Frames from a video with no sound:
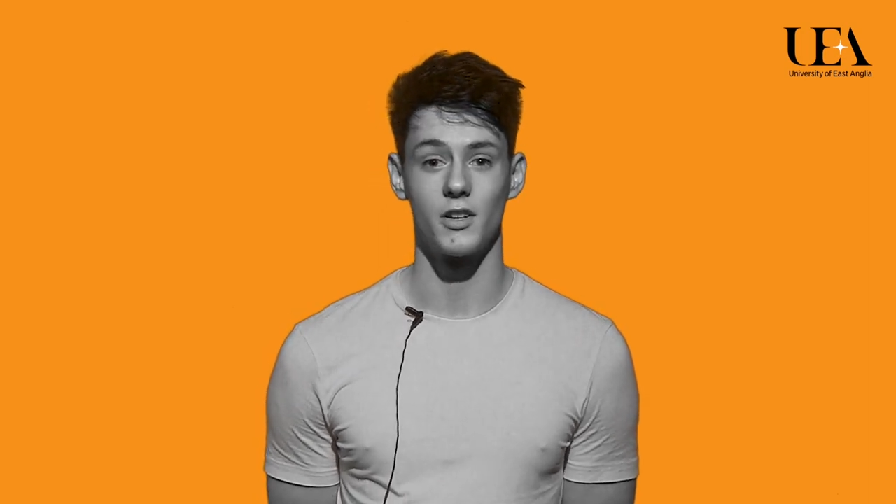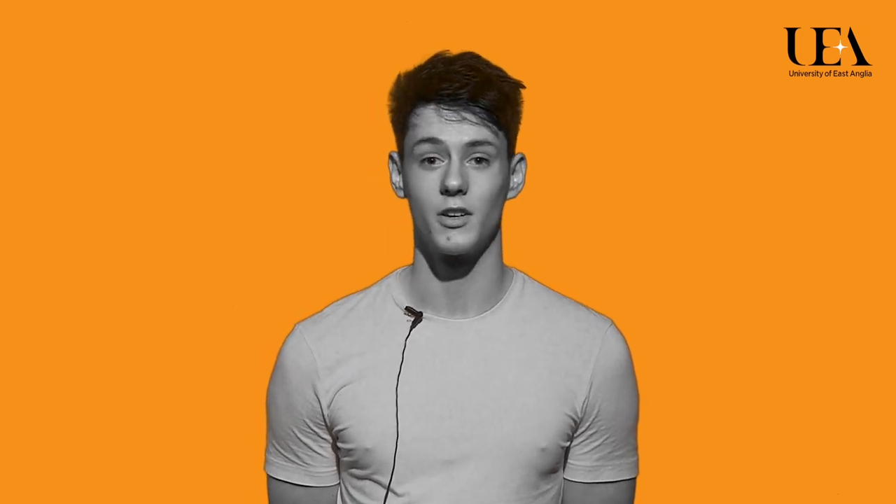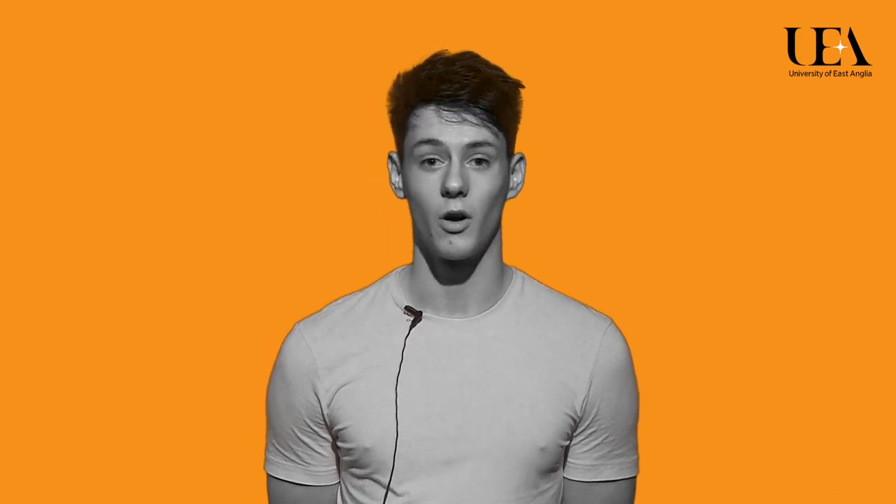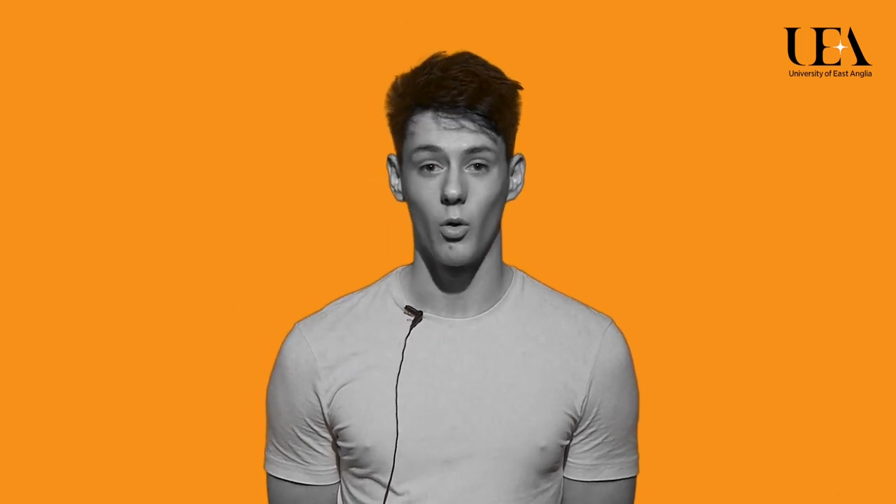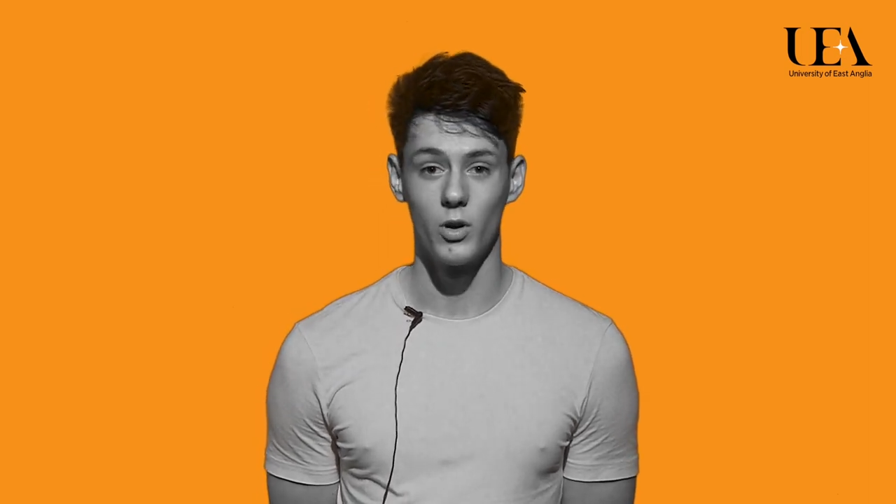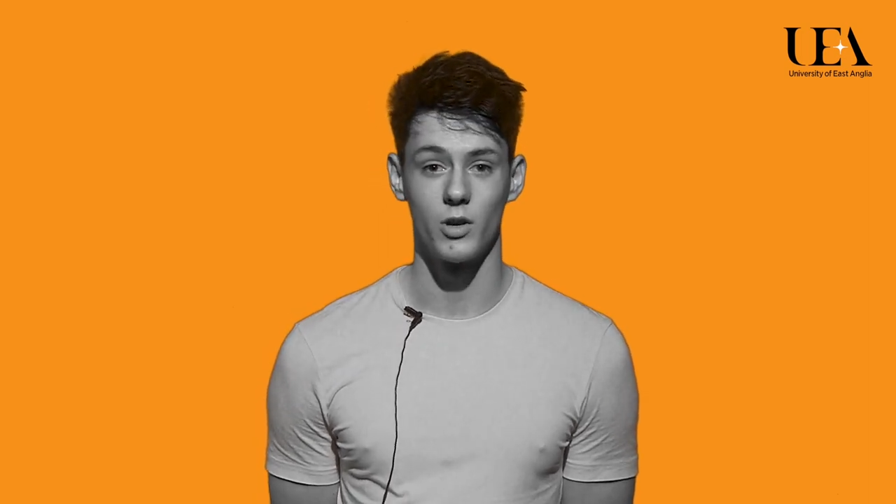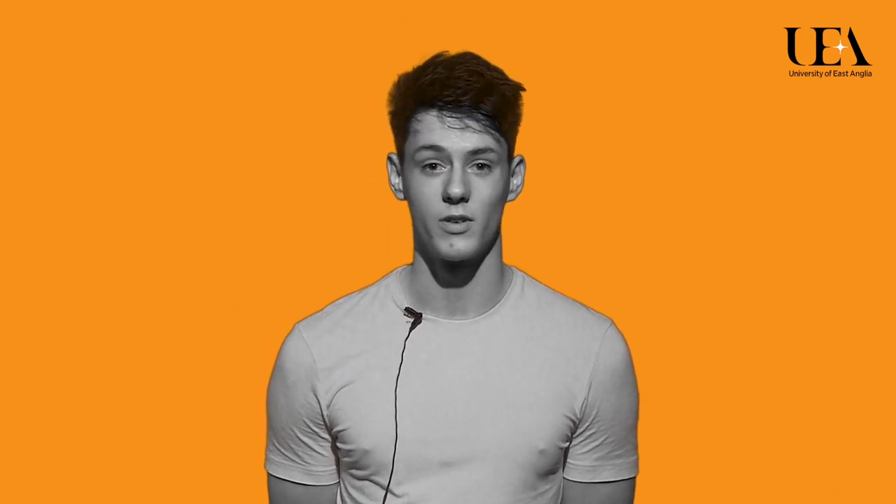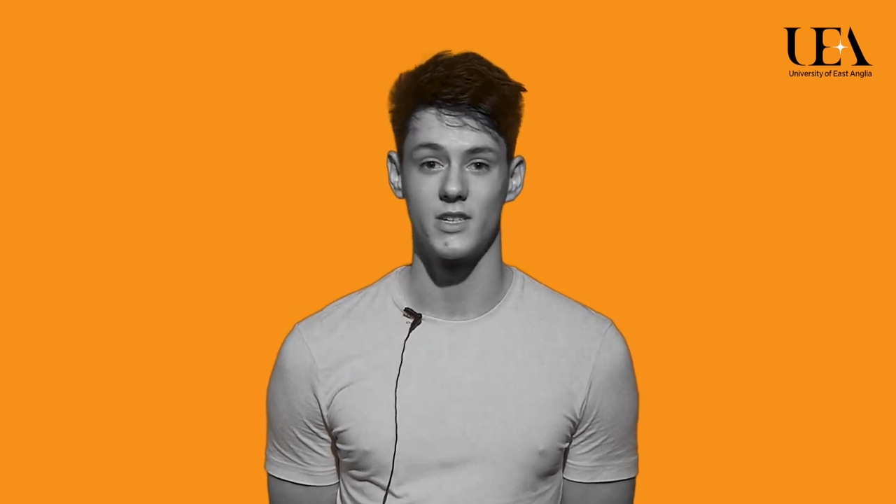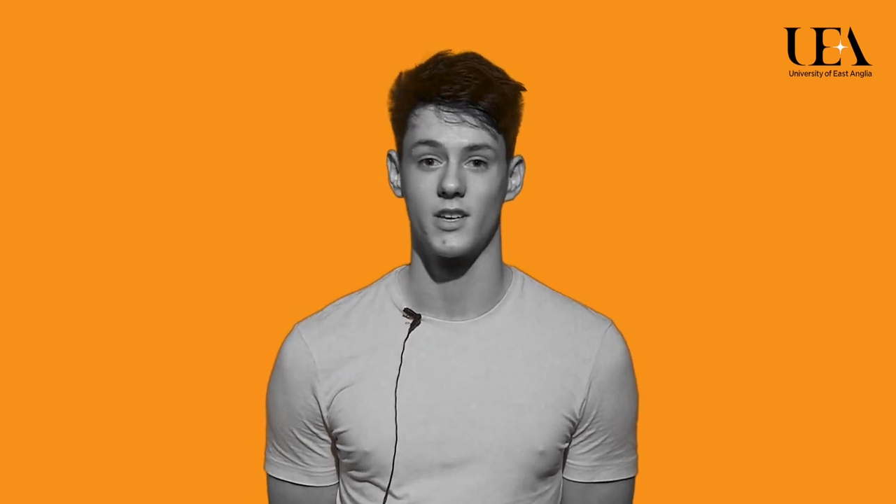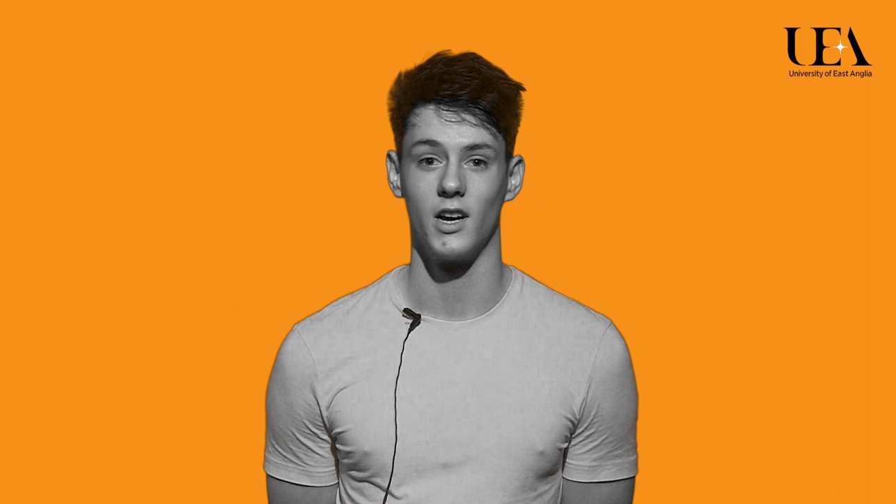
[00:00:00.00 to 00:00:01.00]
doing all your
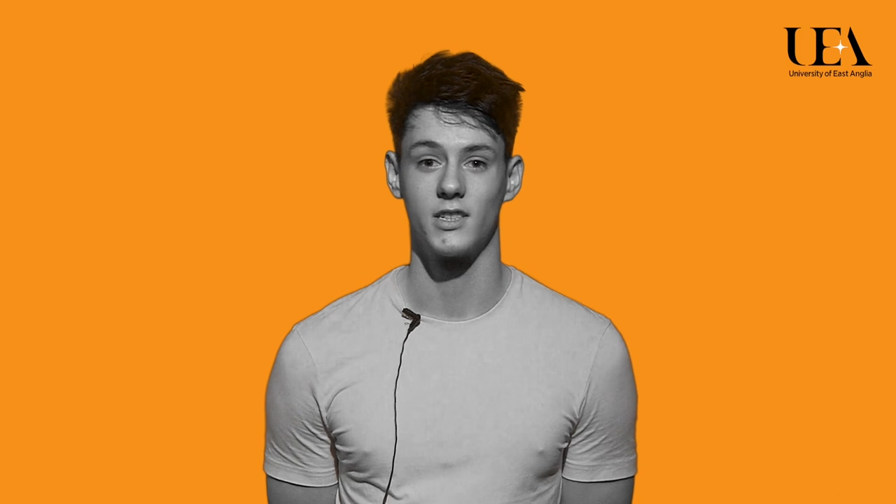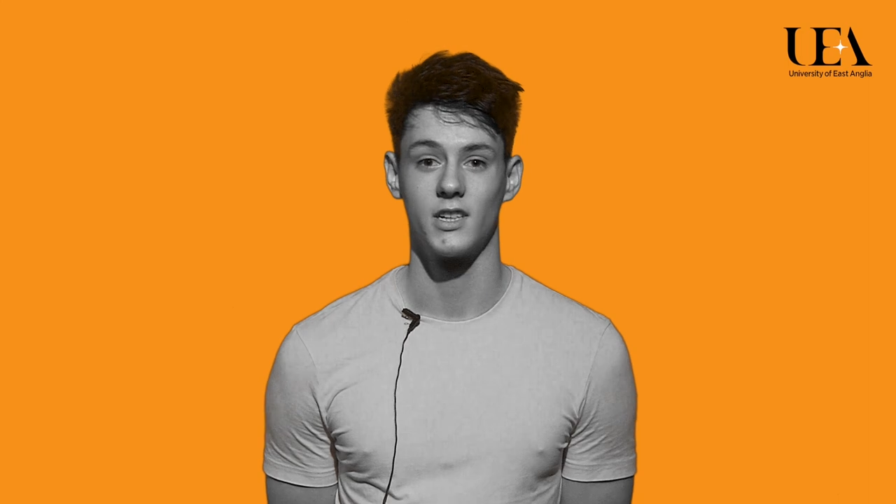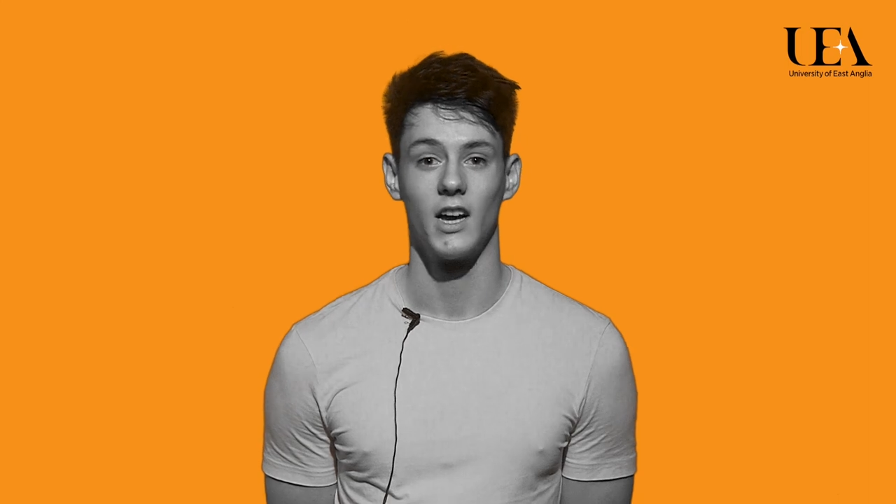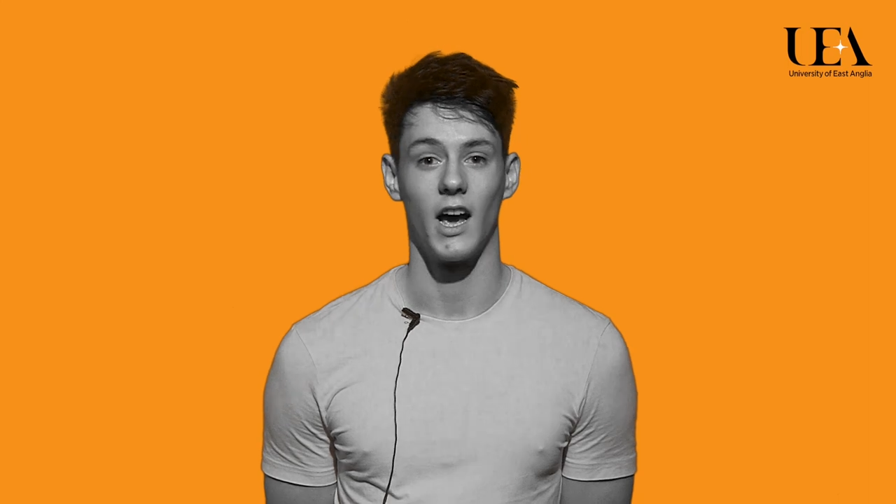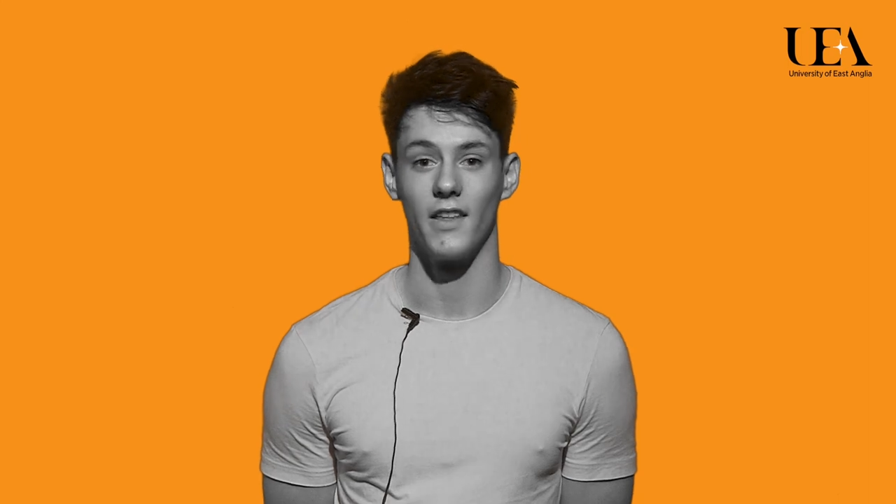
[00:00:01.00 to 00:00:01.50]
research,